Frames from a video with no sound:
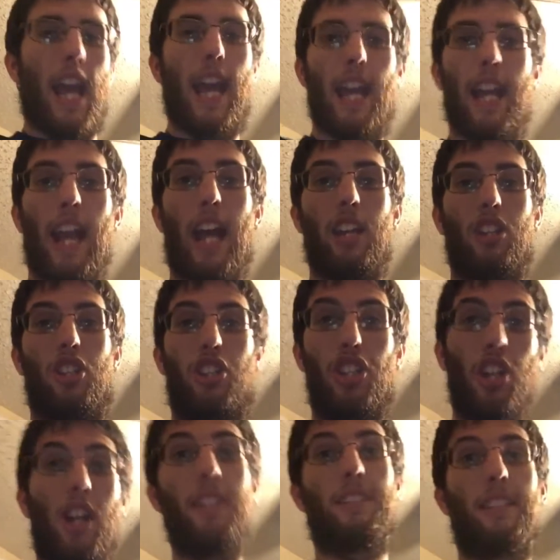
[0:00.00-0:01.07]
And I
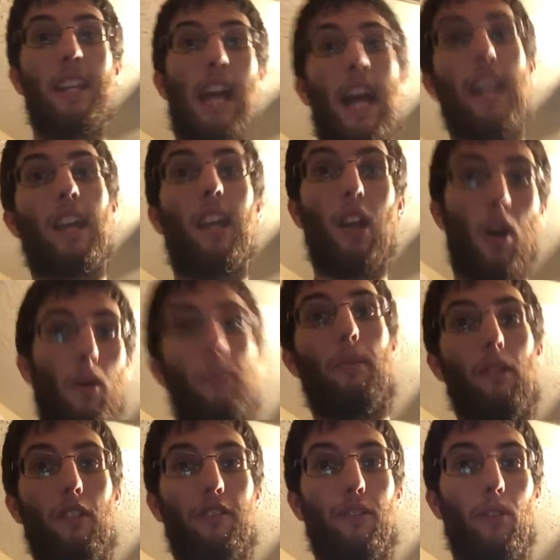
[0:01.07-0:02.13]
just got a
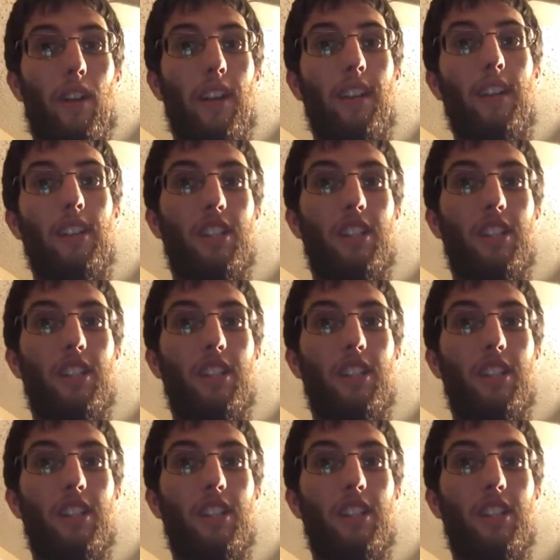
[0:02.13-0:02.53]
GoPro for it.